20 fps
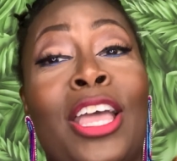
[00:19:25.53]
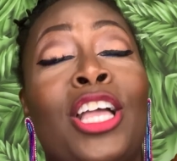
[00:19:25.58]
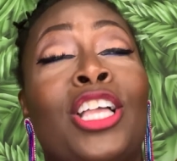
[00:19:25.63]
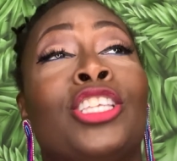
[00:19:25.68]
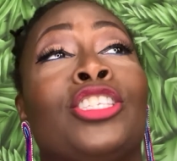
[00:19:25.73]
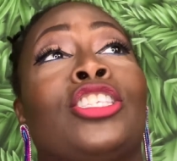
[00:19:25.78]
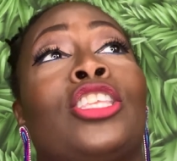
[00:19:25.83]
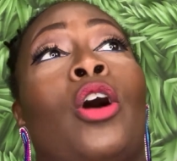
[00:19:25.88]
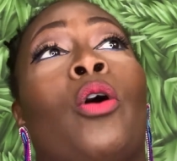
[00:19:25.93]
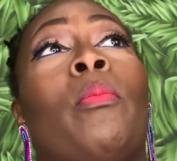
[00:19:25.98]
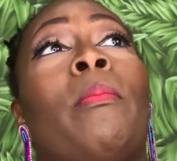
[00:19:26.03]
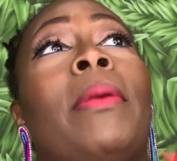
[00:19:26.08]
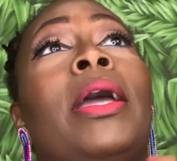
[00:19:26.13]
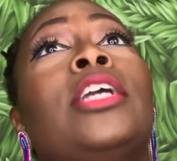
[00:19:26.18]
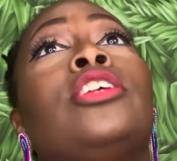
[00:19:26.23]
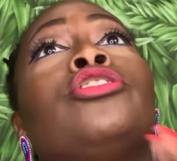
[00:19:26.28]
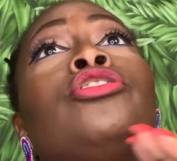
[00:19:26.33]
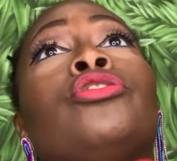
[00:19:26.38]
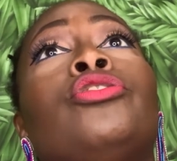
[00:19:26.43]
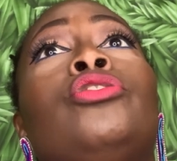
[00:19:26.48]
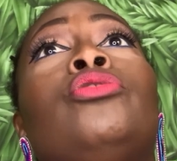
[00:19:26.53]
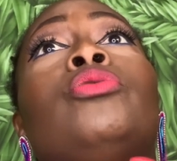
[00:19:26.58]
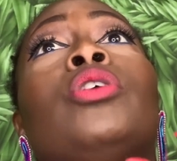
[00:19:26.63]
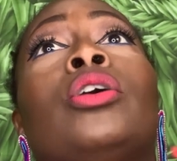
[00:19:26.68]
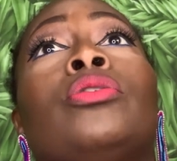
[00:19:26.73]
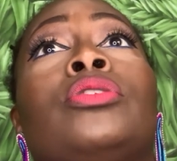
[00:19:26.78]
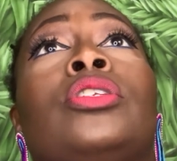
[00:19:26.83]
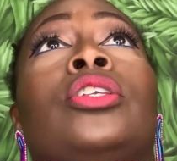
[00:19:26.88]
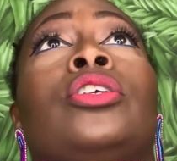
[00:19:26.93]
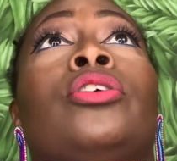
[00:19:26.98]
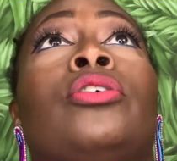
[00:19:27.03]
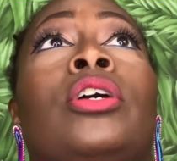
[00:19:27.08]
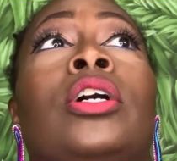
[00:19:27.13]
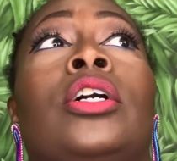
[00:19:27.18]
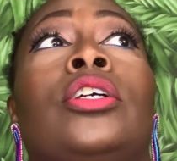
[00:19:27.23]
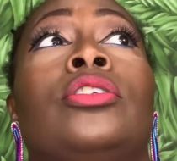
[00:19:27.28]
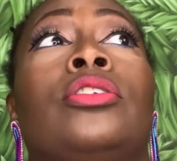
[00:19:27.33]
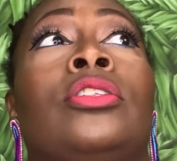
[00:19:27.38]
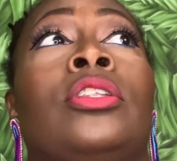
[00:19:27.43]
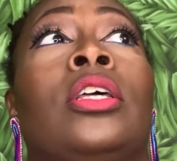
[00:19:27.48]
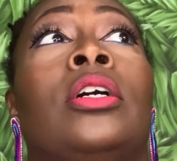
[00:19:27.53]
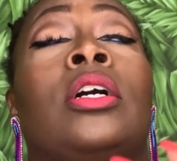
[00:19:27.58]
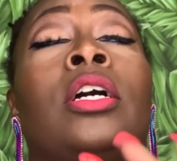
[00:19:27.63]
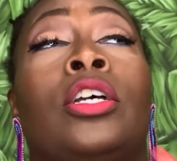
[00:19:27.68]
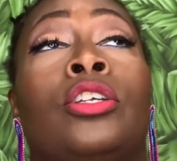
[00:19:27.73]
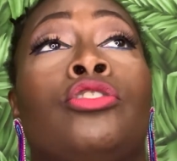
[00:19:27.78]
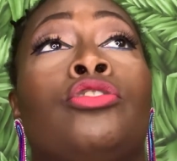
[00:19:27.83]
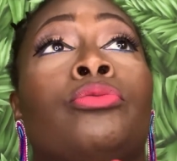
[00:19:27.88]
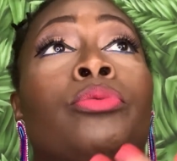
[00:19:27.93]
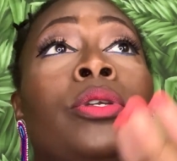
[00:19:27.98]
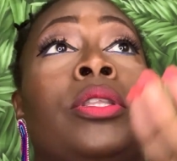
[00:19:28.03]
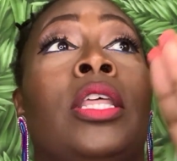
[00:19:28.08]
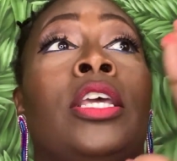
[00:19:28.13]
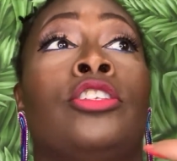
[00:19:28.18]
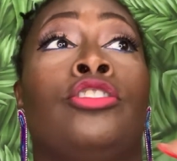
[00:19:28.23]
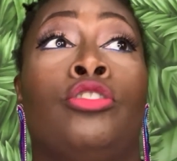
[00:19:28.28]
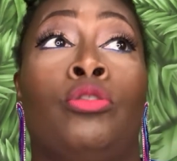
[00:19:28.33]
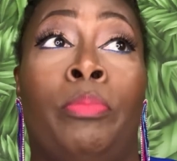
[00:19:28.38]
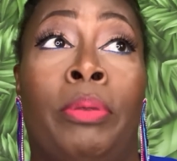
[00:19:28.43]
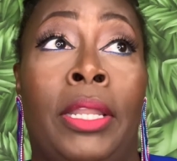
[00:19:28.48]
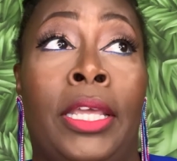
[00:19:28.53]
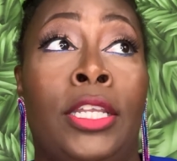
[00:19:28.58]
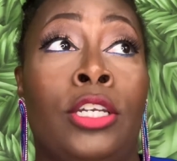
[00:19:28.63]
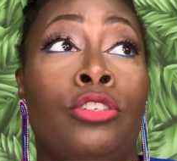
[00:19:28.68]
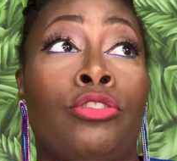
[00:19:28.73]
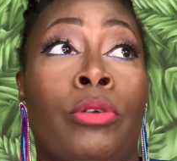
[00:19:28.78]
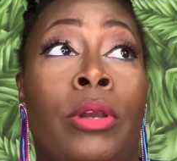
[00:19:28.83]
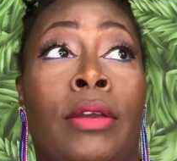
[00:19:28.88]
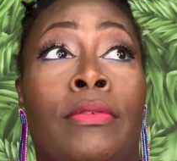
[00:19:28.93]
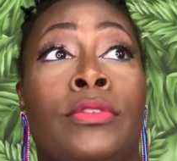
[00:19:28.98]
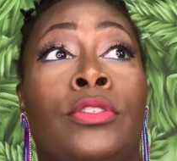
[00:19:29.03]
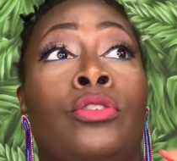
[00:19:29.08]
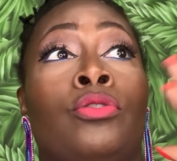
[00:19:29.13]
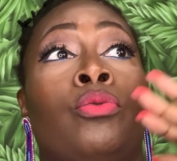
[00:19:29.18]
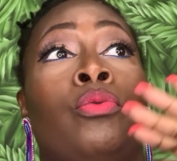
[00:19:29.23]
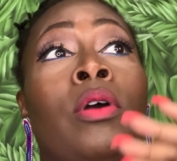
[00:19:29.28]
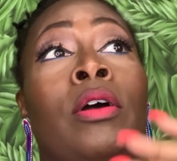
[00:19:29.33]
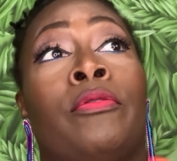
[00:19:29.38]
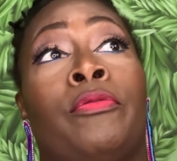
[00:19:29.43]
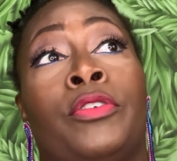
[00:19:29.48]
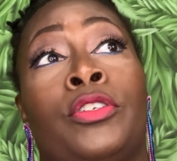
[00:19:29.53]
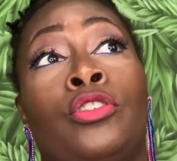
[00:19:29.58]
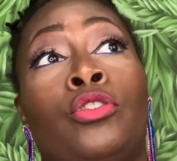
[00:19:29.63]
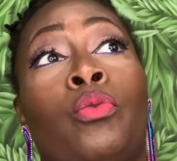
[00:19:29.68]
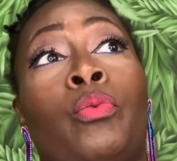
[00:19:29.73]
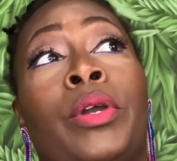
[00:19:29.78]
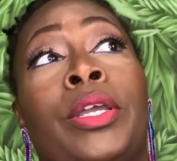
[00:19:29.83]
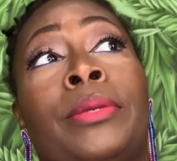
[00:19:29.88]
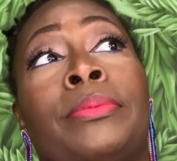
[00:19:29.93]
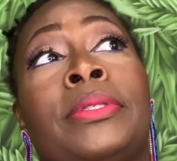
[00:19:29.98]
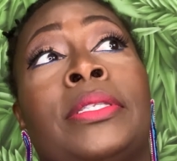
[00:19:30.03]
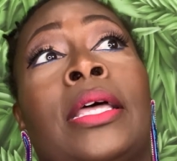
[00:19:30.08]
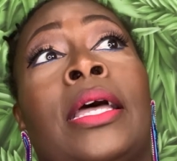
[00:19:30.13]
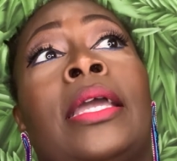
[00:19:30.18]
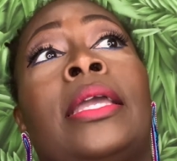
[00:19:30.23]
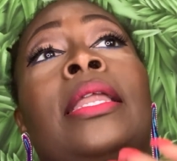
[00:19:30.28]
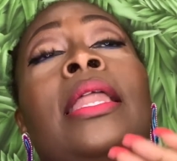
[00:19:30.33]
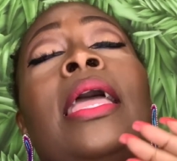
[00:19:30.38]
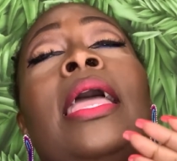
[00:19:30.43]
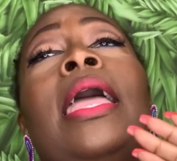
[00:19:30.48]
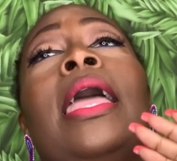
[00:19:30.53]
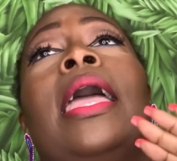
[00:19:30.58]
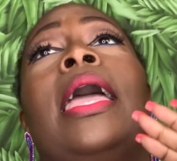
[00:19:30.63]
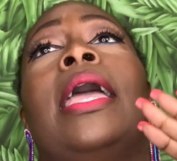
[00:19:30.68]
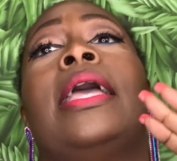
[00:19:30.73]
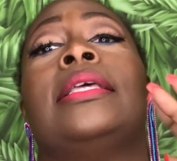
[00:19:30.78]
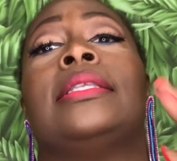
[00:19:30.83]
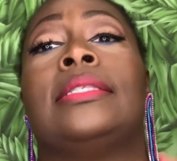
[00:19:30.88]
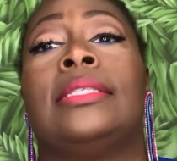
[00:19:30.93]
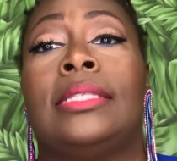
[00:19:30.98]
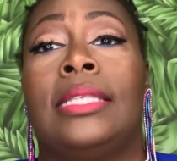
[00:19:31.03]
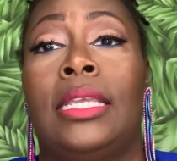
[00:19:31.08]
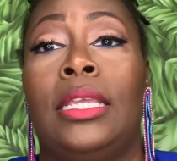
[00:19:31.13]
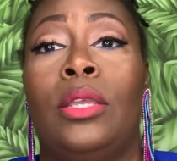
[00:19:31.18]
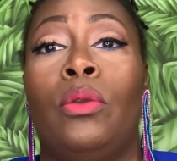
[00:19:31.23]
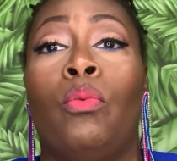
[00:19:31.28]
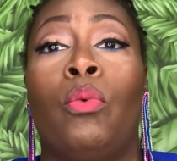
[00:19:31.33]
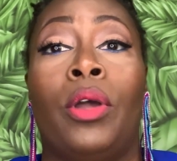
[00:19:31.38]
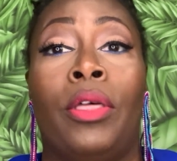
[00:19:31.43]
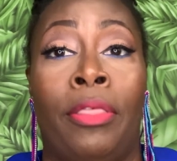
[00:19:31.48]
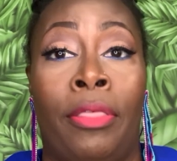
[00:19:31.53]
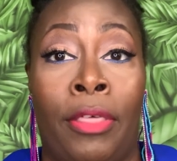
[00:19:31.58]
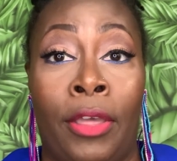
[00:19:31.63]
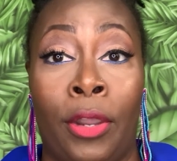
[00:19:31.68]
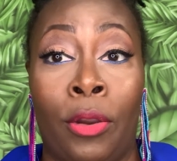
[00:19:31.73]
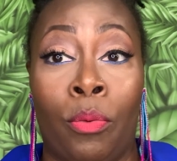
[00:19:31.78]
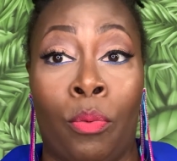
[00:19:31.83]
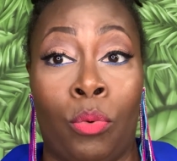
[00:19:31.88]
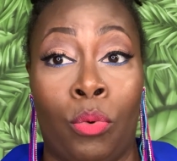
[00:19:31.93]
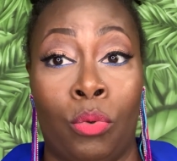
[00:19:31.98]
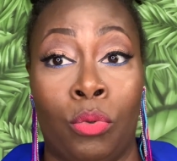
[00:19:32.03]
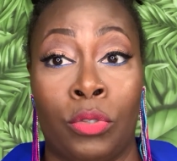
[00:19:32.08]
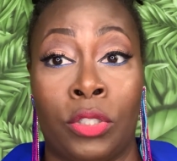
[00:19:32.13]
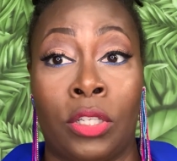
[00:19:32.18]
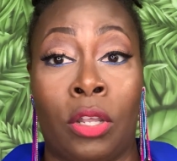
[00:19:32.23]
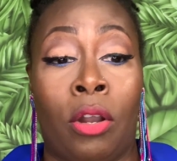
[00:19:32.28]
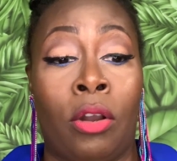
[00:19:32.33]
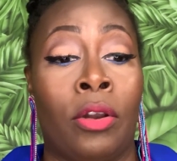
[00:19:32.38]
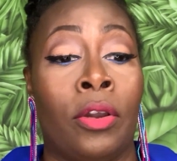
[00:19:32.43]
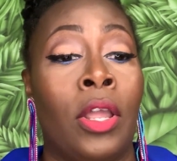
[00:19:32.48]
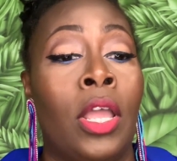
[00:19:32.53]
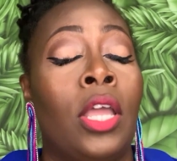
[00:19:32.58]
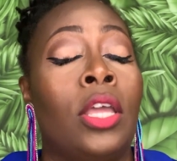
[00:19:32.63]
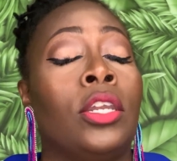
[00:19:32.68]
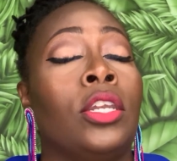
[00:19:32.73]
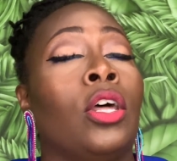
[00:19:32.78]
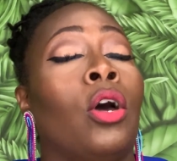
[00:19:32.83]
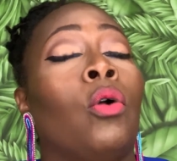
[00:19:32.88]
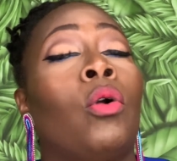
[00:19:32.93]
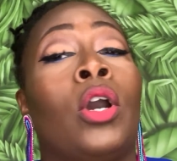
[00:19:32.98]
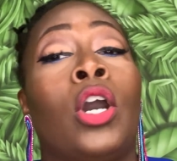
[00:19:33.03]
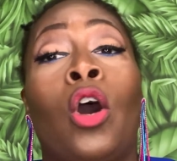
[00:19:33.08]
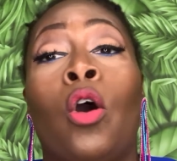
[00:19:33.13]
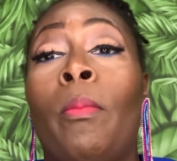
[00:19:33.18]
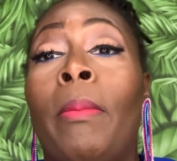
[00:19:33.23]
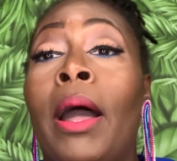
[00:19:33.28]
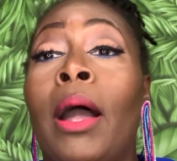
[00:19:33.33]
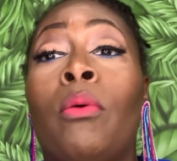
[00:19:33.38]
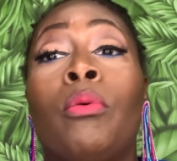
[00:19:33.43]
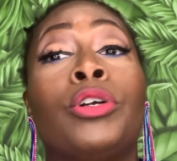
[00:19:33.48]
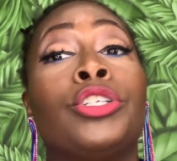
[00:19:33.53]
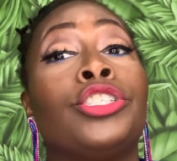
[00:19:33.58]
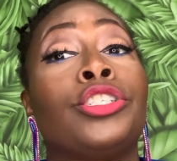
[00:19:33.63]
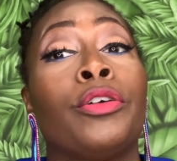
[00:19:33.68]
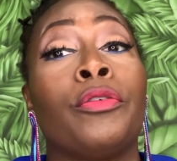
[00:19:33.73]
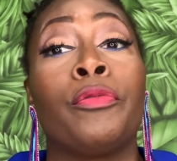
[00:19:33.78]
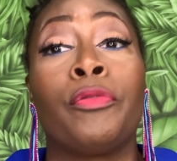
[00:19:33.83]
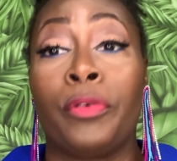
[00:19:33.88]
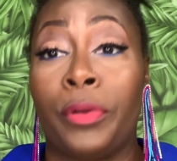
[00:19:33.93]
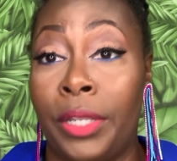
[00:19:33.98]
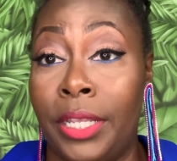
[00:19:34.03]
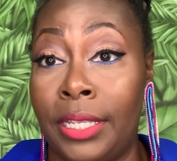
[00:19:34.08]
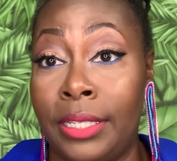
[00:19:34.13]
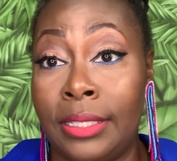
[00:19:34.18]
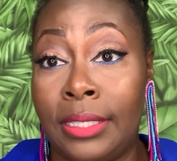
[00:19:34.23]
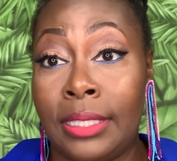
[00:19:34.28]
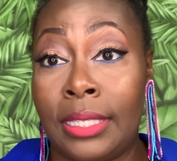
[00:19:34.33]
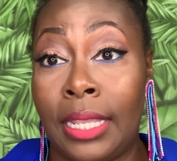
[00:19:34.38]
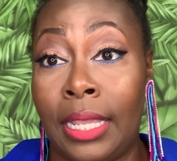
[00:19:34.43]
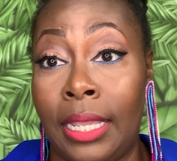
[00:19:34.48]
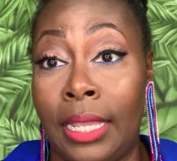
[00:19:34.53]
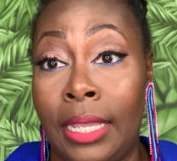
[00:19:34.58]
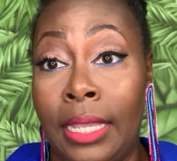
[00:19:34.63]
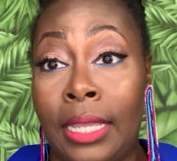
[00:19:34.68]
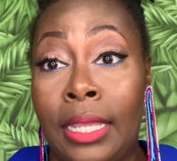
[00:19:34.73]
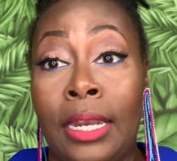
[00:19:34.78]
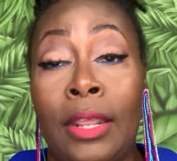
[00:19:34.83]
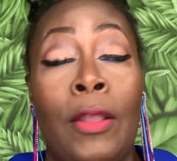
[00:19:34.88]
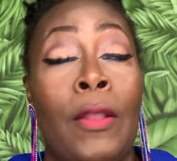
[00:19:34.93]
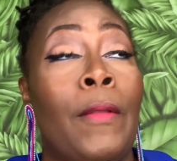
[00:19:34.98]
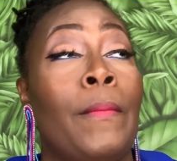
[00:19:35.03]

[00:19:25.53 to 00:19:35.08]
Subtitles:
So make sure you go to the country that you plan to travel to, official website, and see what their rules are. Don't go by what your friend said.